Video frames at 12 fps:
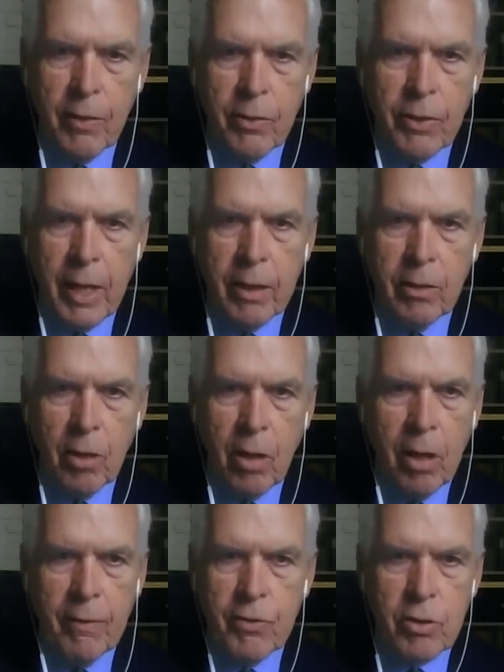then
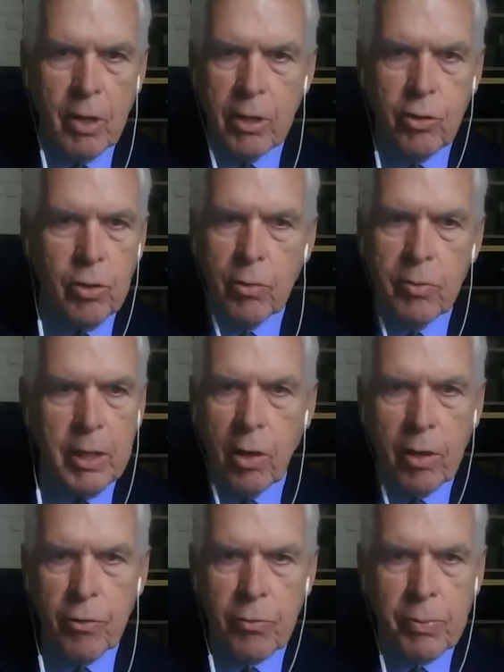all of a sudden you don't need
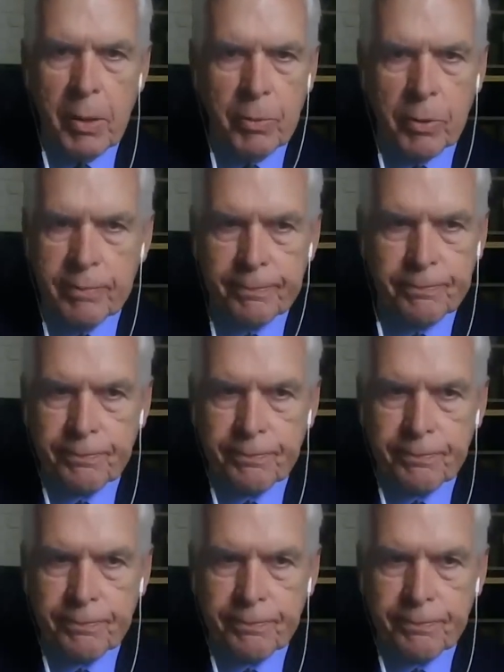all those people.